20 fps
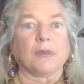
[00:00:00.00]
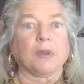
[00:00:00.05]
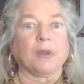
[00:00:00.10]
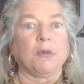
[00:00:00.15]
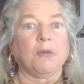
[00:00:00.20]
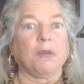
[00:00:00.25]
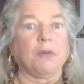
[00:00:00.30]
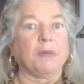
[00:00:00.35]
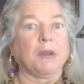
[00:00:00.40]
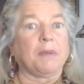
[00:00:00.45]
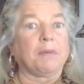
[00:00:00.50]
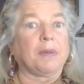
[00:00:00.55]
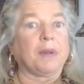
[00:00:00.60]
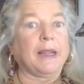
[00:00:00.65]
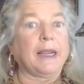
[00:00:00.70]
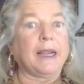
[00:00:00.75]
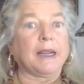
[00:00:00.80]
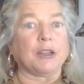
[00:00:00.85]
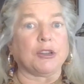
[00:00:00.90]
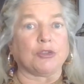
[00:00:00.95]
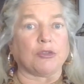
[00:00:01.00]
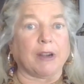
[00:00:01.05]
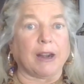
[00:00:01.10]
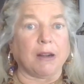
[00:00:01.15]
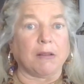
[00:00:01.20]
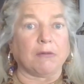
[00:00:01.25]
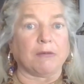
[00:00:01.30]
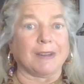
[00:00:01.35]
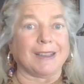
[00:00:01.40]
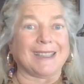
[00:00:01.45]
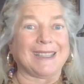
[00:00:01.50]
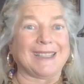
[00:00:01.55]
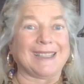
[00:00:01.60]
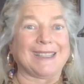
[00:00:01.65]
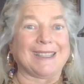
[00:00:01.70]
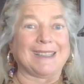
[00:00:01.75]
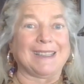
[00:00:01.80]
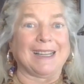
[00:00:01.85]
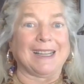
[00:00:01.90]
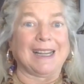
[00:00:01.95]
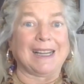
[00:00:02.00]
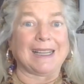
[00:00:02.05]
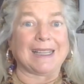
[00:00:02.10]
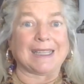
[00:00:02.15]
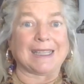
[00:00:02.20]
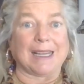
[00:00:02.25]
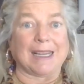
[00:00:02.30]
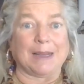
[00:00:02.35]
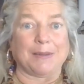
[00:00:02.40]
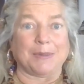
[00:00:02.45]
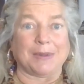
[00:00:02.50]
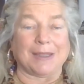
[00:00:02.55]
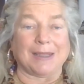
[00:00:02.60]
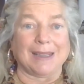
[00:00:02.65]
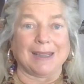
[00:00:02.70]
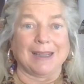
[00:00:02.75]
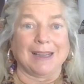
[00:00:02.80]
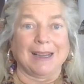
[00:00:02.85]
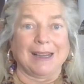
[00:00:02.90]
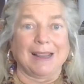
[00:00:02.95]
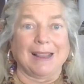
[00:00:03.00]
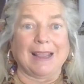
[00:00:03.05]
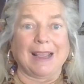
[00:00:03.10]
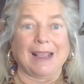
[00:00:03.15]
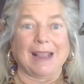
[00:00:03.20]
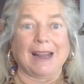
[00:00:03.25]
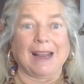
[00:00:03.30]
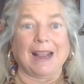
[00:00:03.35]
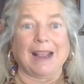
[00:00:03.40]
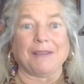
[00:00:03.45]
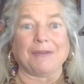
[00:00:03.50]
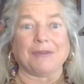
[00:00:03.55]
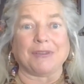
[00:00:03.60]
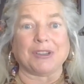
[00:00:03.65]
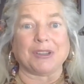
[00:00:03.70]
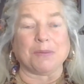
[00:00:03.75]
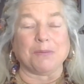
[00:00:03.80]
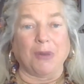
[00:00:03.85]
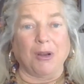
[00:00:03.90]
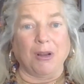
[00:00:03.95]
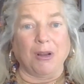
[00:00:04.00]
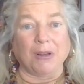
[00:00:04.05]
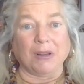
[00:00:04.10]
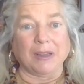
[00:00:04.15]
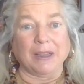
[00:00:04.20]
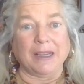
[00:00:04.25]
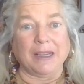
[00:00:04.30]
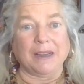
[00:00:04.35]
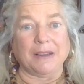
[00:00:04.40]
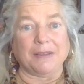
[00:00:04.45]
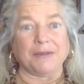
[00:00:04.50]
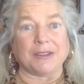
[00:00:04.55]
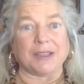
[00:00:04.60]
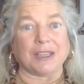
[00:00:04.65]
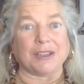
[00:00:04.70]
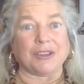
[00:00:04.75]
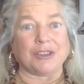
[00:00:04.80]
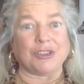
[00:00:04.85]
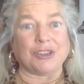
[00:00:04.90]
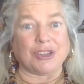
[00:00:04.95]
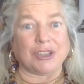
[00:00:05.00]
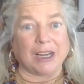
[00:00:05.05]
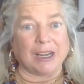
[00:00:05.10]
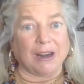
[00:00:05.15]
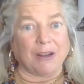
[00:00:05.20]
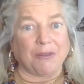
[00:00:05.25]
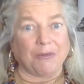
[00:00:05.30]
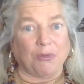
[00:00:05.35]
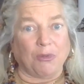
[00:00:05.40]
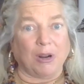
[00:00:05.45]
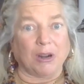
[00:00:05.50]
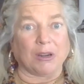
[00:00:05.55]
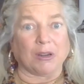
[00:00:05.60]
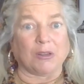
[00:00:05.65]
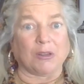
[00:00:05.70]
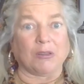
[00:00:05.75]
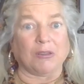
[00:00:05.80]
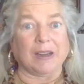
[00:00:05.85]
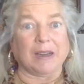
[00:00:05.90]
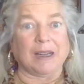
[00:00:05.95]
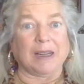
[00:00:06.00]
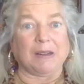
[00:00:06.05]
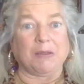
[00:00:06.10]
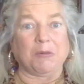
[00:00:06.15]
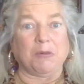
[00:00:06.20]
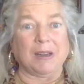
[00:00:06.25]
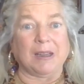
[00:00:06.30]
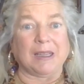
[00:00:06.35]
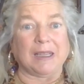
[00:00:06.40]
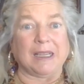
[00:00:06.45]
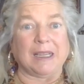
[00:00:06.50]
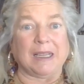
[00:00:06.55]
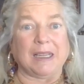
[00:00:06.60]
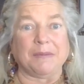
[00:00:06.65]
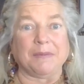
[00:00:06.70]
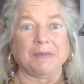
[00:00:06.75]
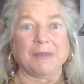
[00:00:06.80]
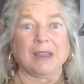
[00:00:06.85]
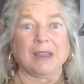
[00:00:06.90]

when we plant drought-resistant landscapes that have small leaves that shed off water quickly,